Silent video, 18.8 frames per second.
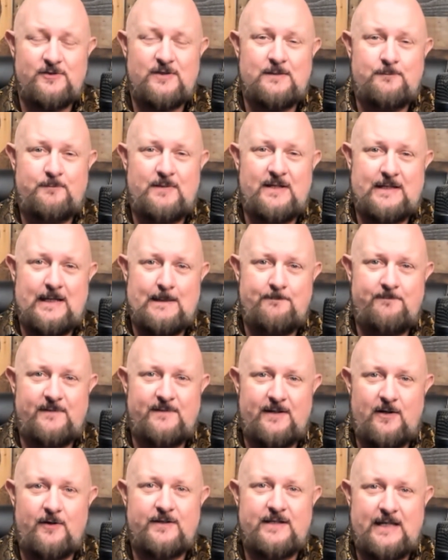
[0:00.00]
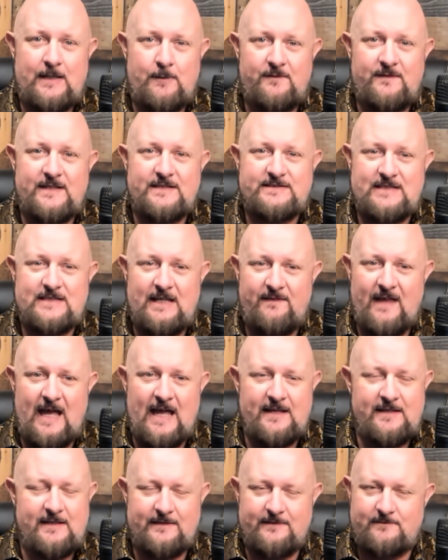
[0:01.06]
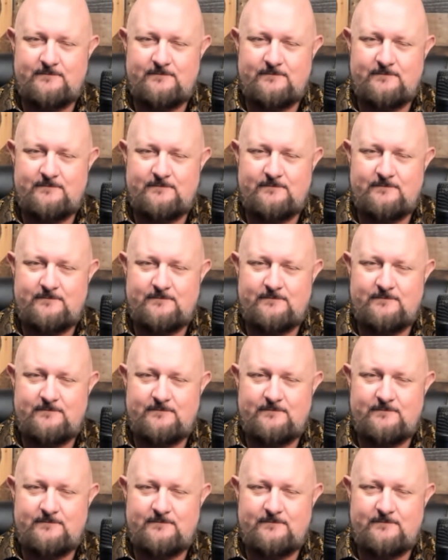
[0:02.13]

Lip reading: you can pick up that, okay, when they say that,